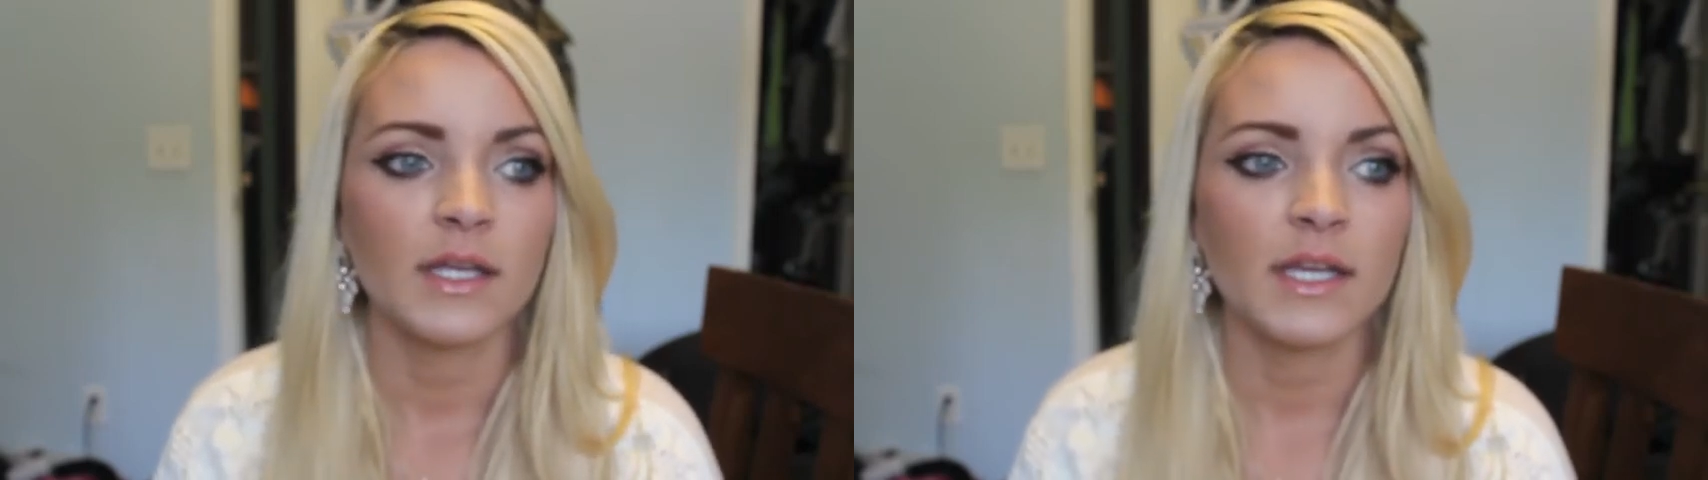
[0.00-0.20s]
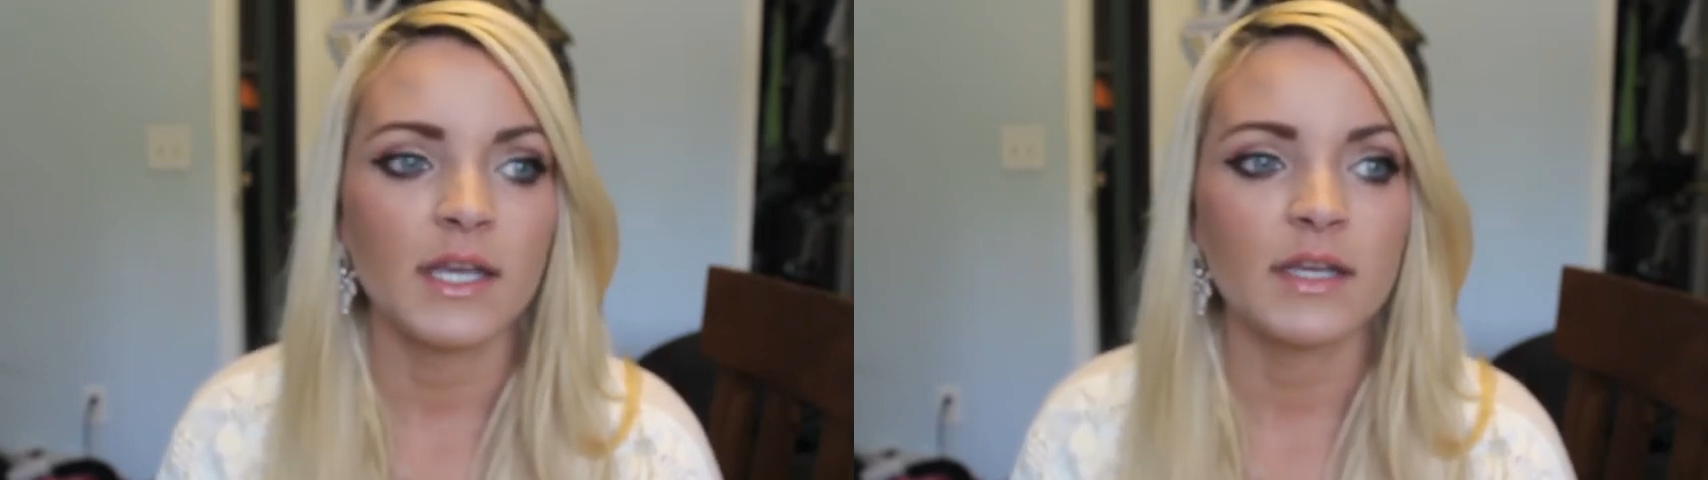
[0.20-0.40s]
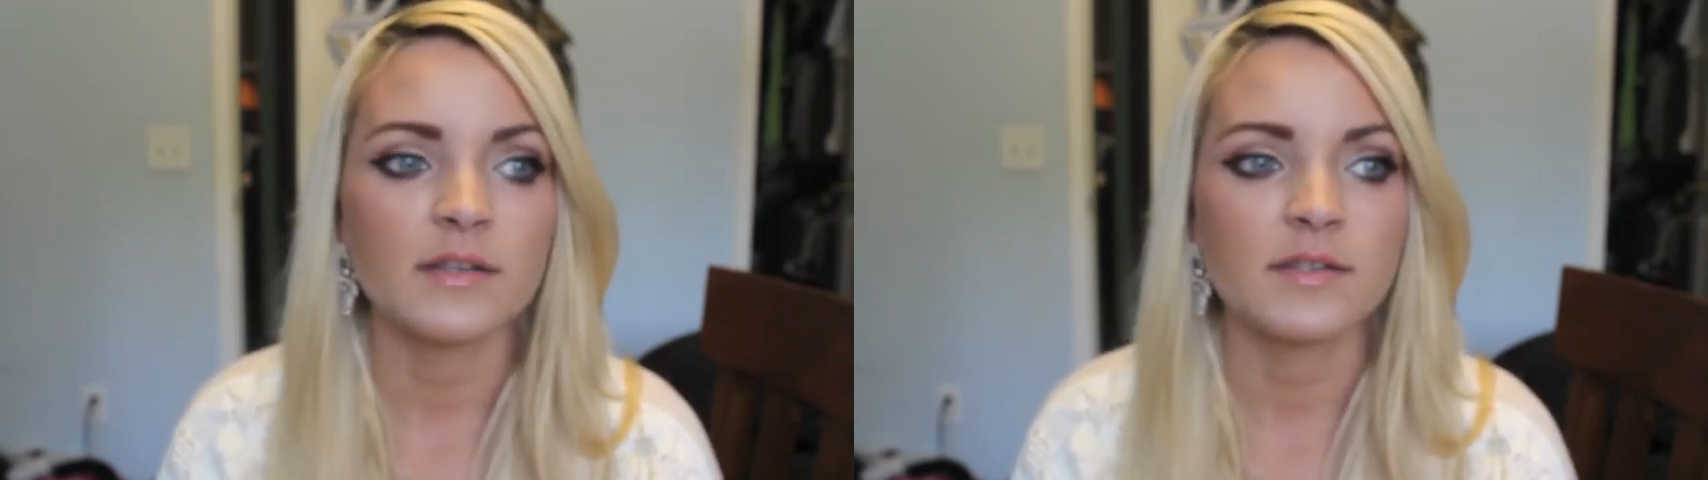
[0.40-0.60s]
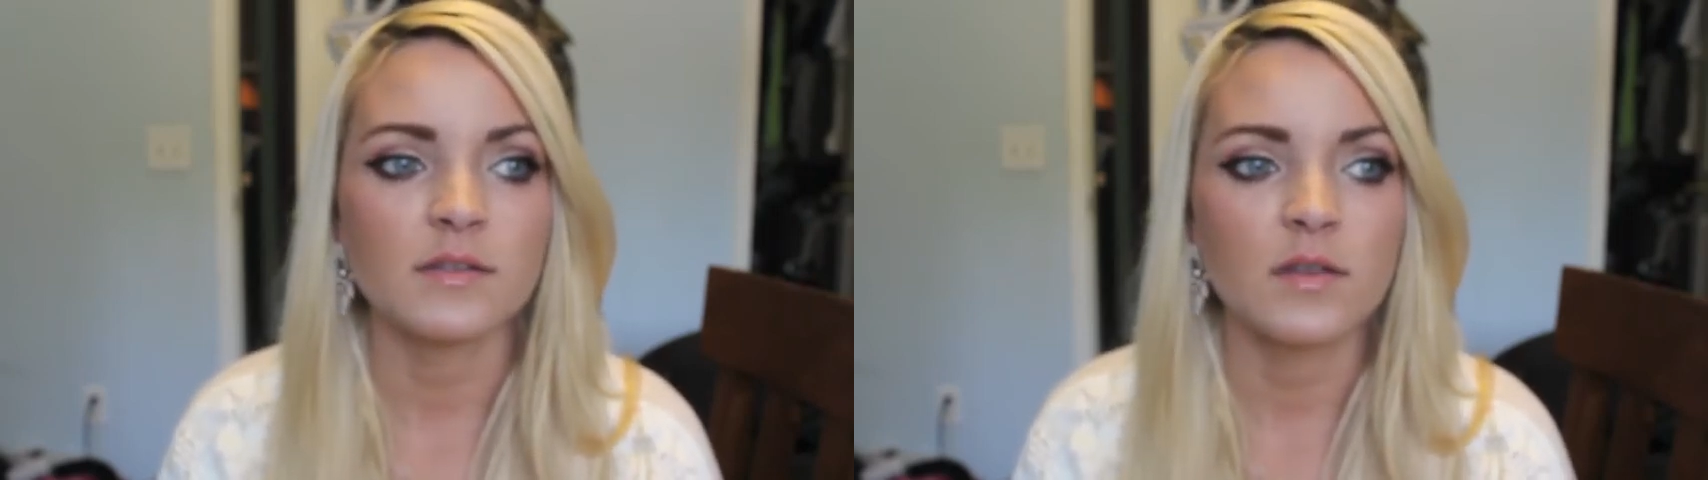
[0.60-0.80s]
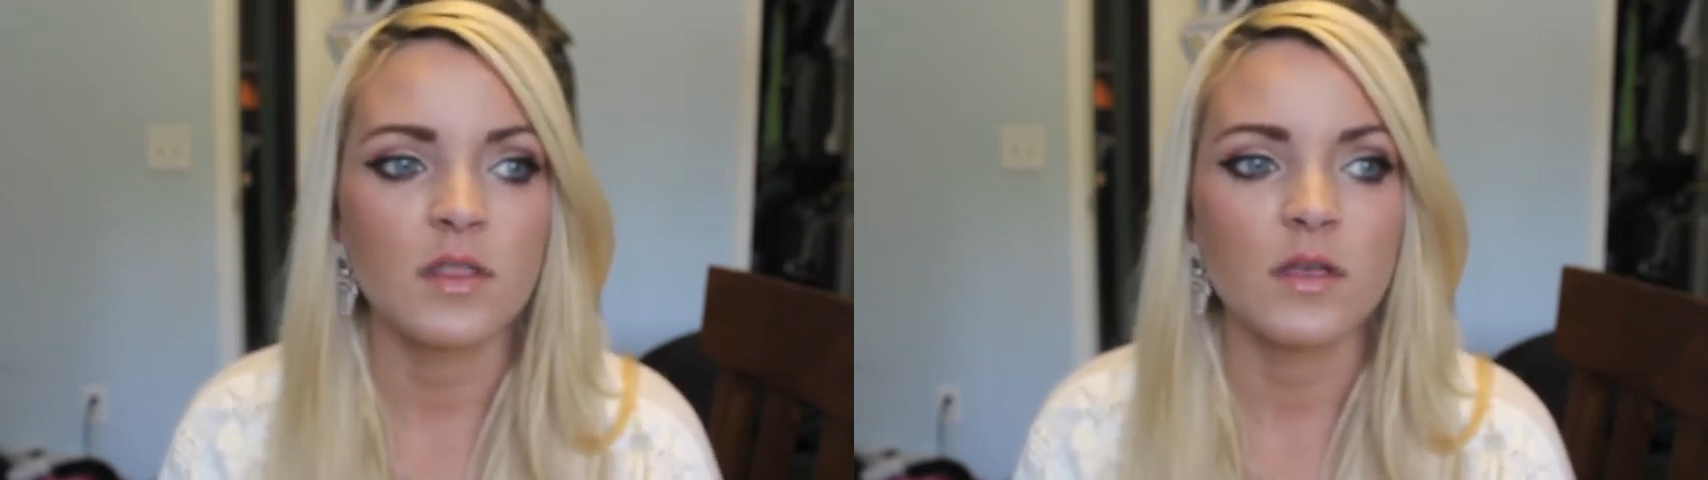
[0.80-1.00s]
he
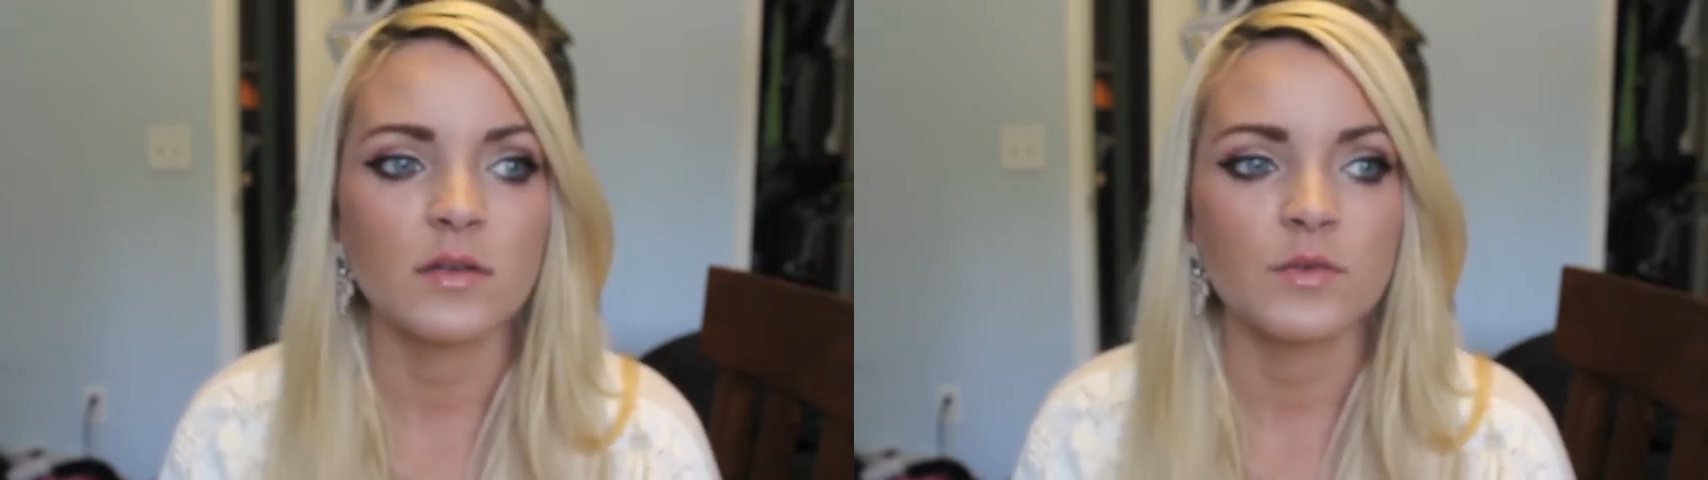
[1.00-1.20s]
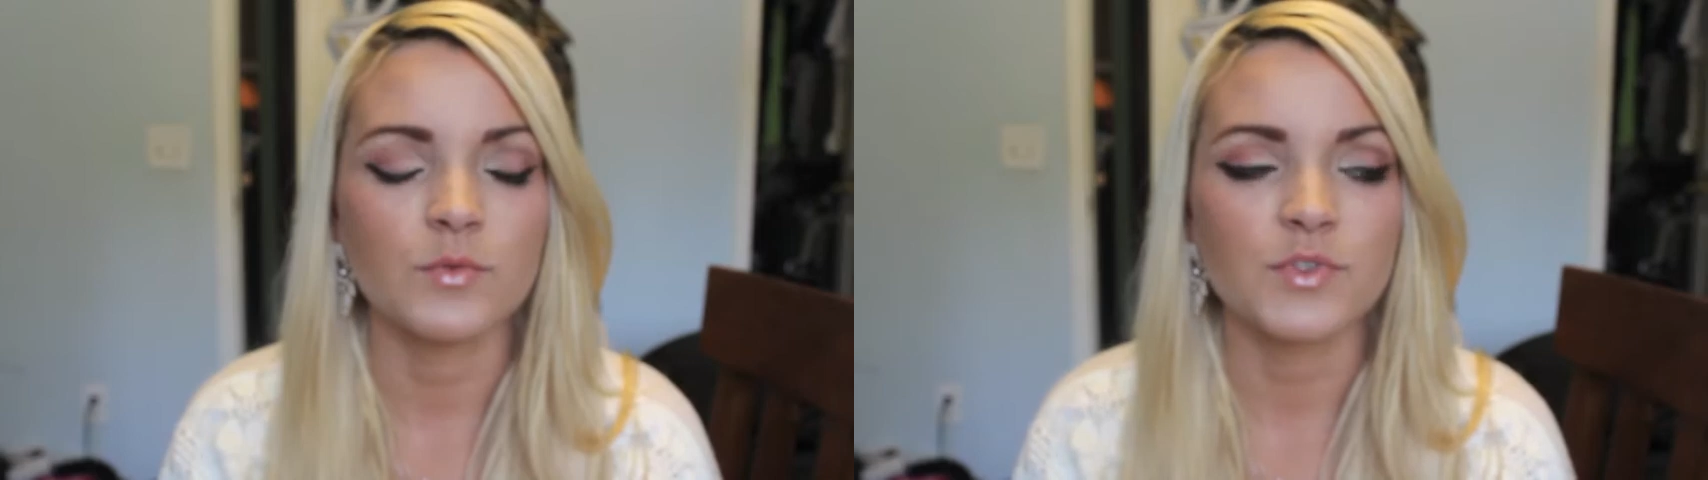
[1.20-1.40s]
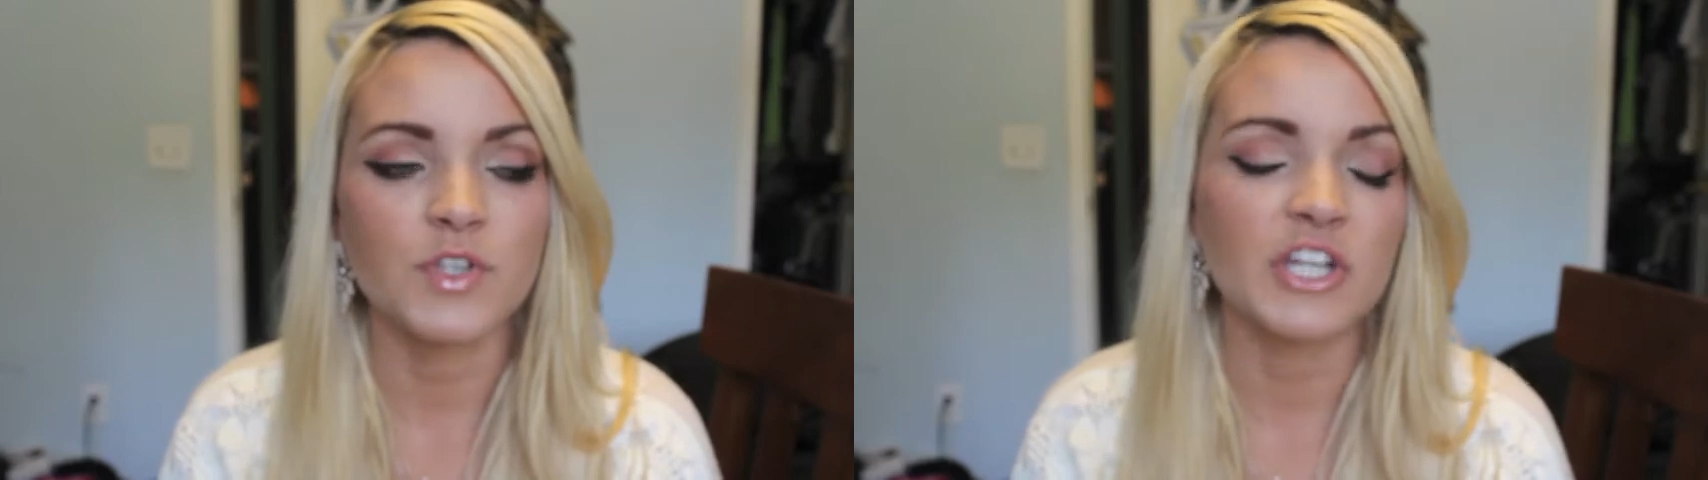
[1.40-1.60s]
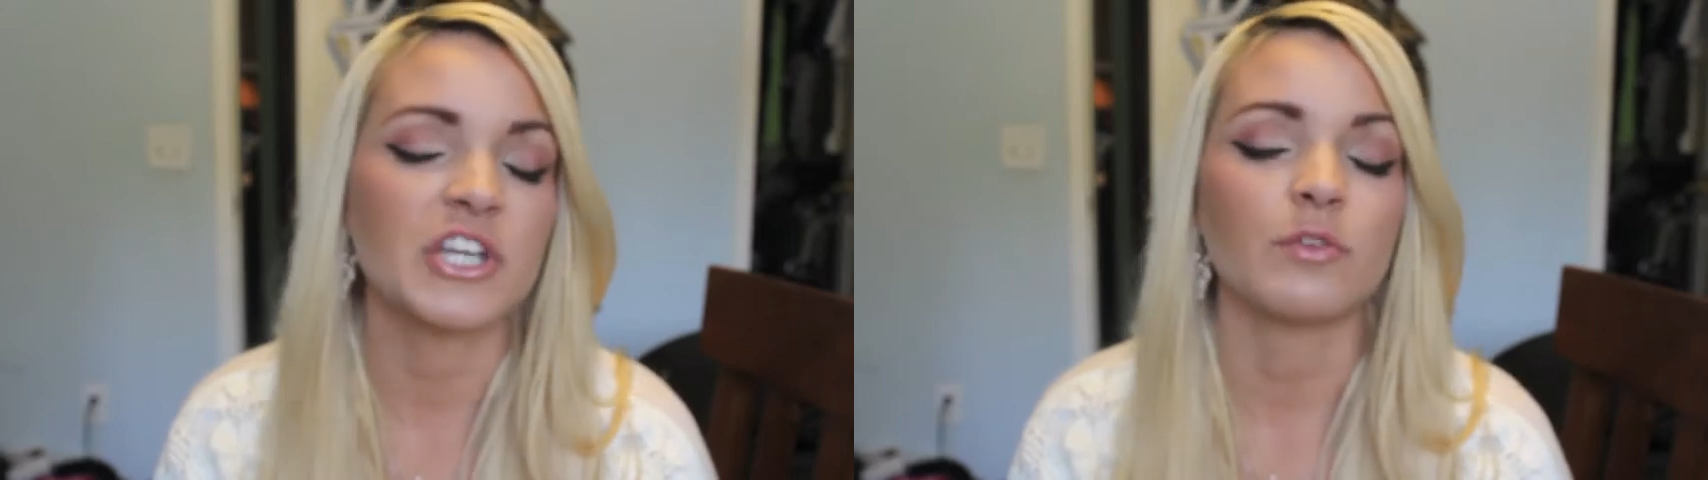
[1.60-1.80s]
is such